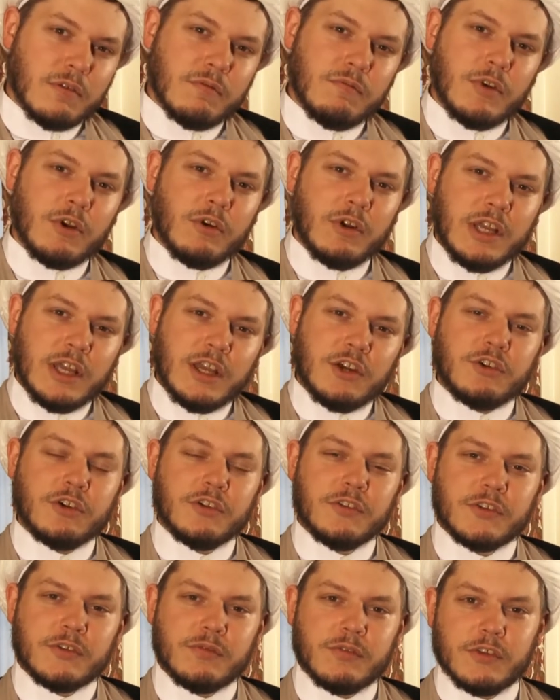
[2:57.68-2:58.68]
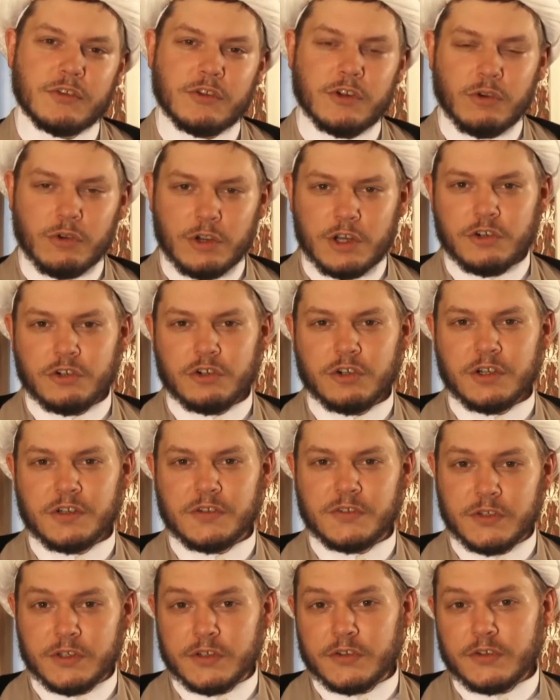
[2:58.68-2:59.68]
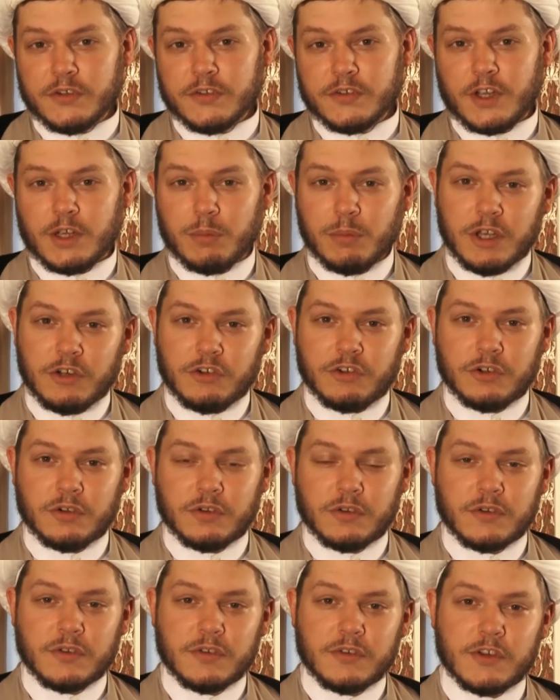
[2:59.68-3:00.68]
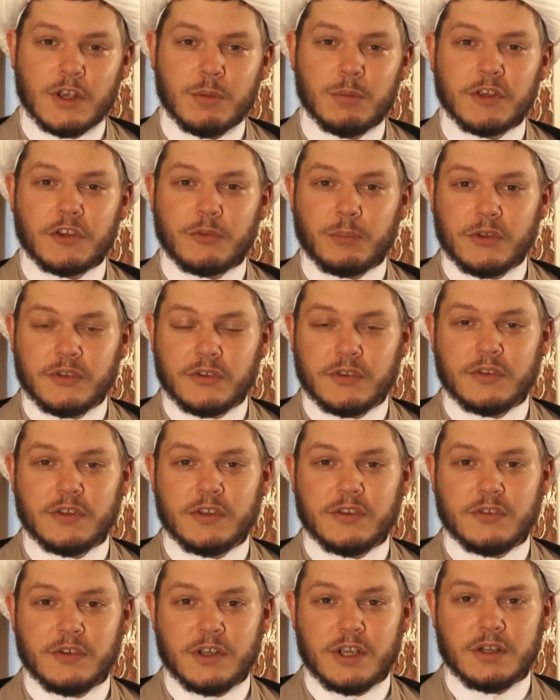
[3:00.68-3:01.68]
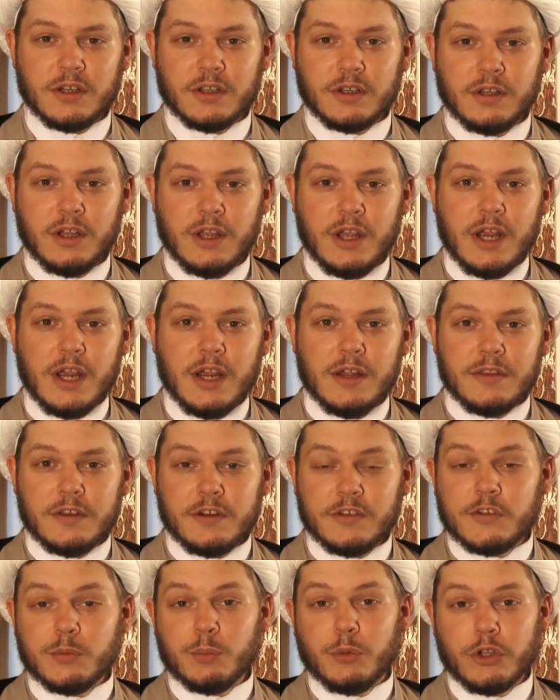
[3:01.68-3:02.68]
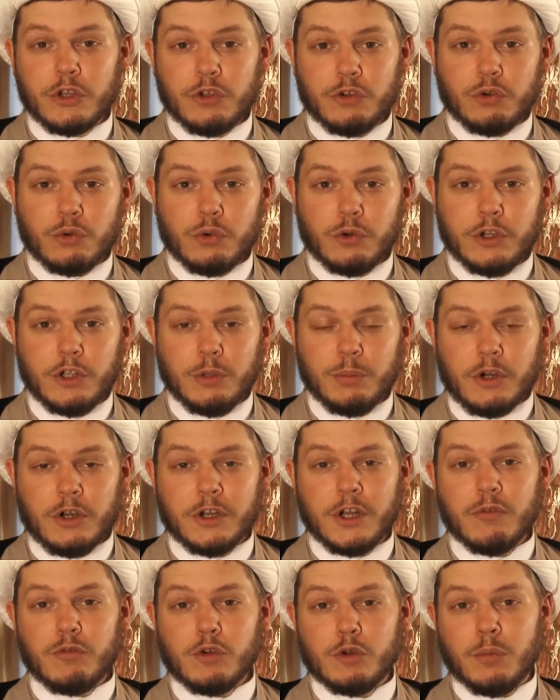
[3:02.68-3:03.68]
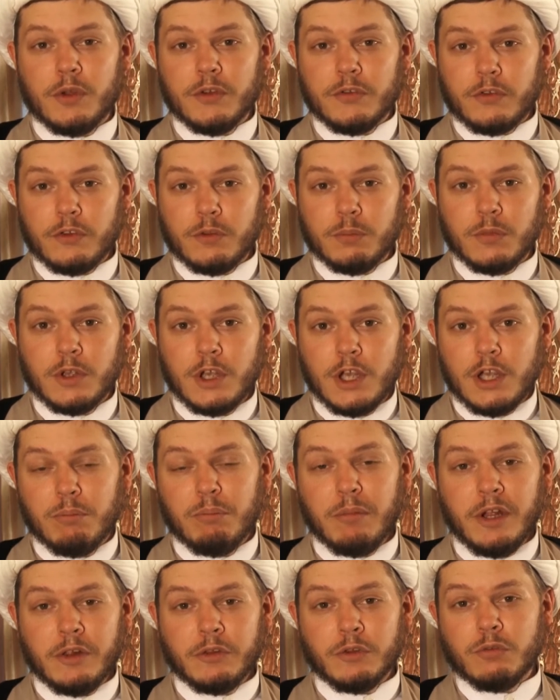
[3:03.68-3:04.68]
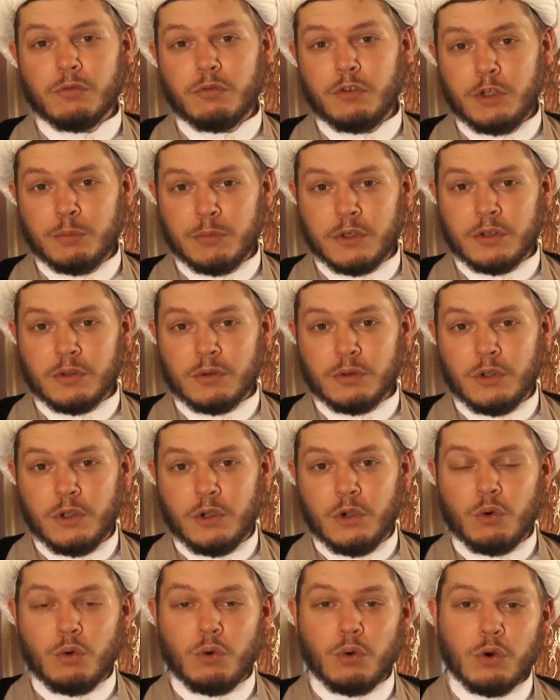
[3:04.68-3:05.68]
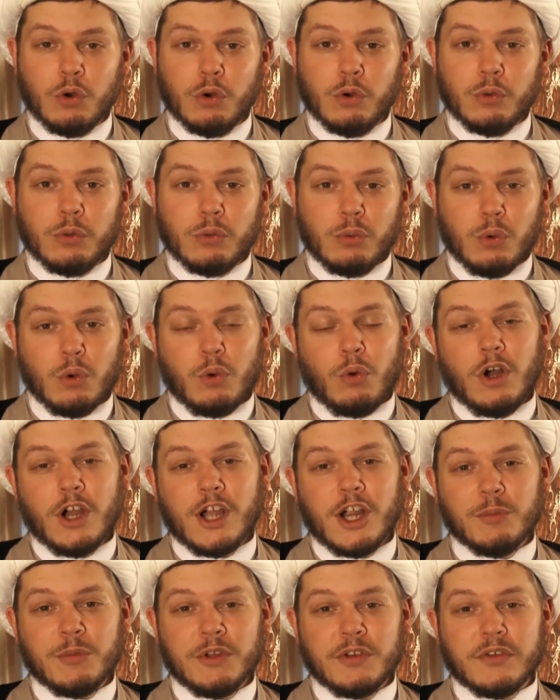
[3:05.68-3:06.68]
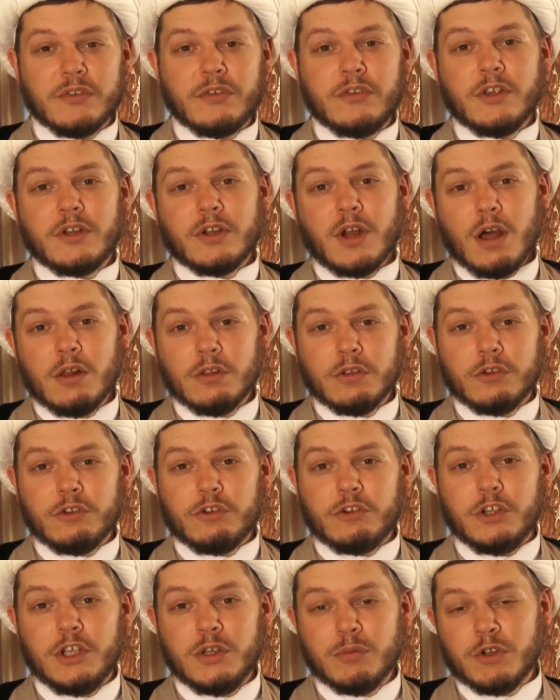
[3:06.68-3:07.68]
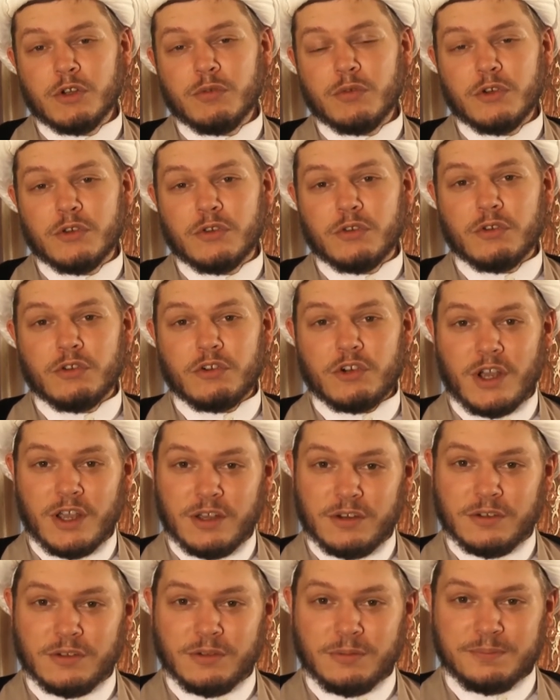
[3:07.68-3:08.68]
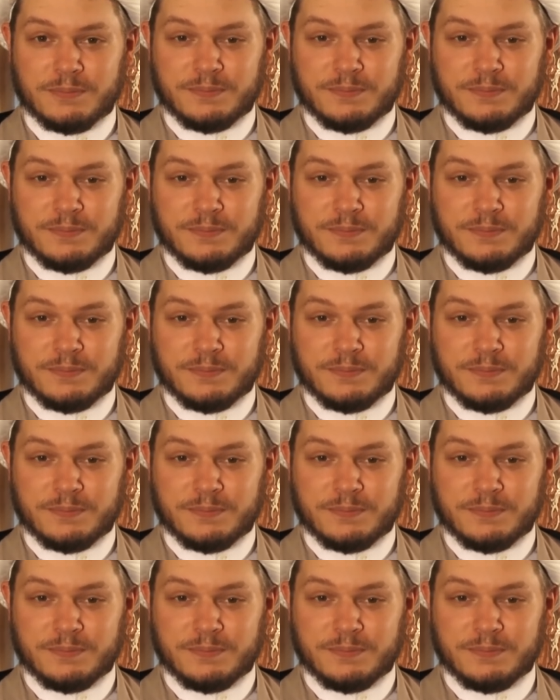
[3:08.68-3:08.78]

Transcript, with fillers: Variations of this narration exist, as I mentioned, some explicitly stating that it's obligatory upon every Muslim, male and female, or the requirement to seek knowledge even if it is in China.